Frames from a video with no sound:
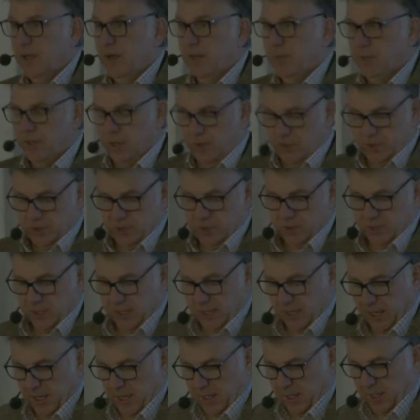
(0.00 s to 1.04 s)
but also the
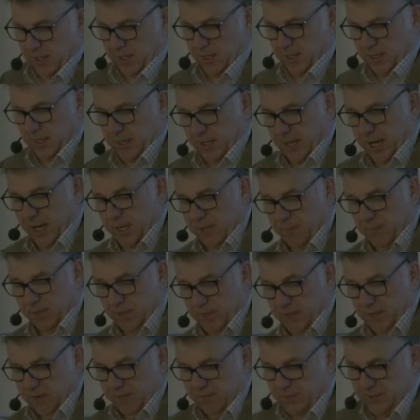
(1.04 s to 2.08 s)
Keila
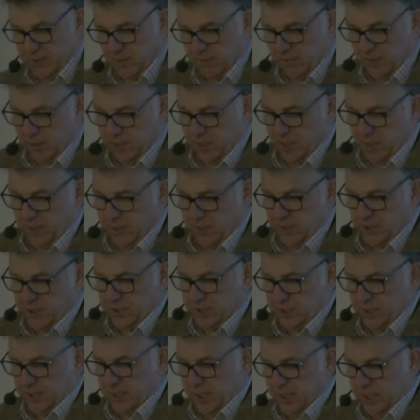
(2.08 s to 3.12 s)
Academy, Visit
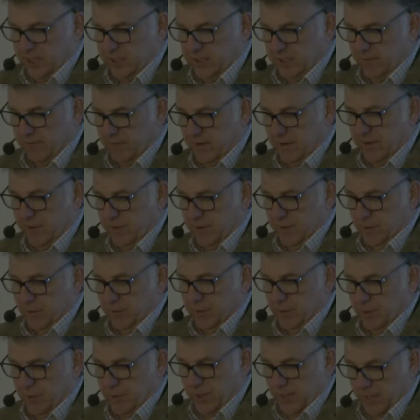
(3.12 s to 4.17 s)
Reykjanes, Isava,
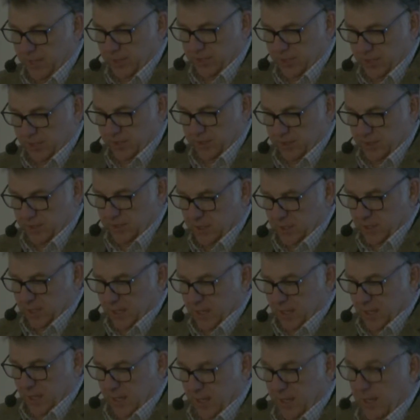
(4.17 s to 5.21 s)
Promote Iceland,
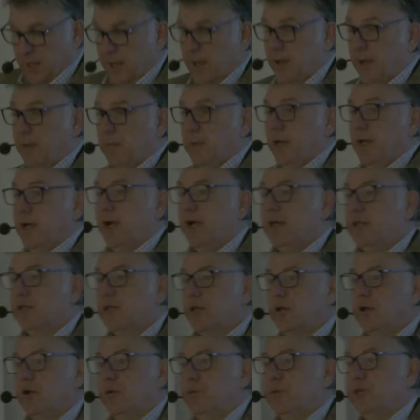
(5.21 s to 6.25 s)
and the
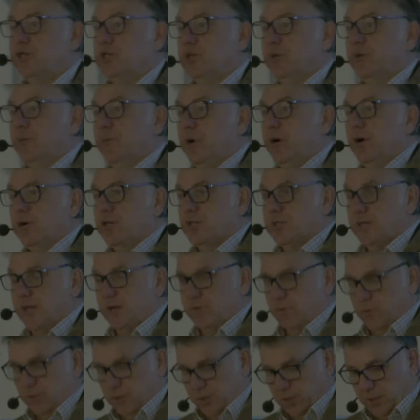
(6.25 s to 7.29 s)
Global Geoparks
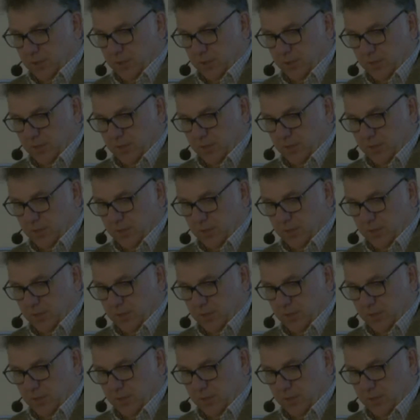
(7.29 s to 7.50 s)
Network.